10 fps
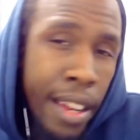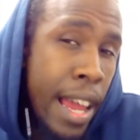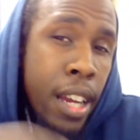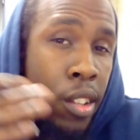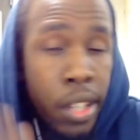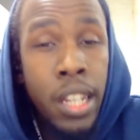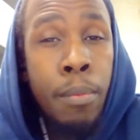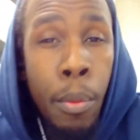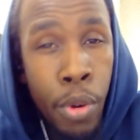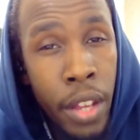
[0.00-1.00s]
Like I said in
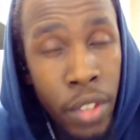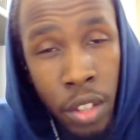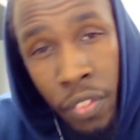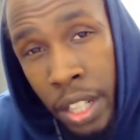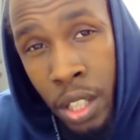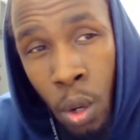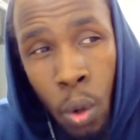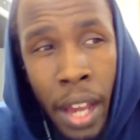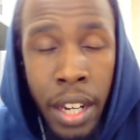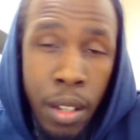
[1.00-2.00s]
my previous
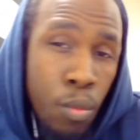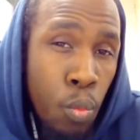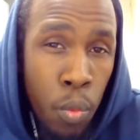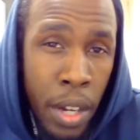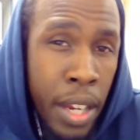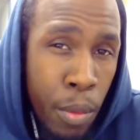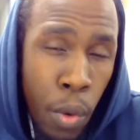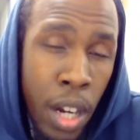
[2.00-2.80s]
video and in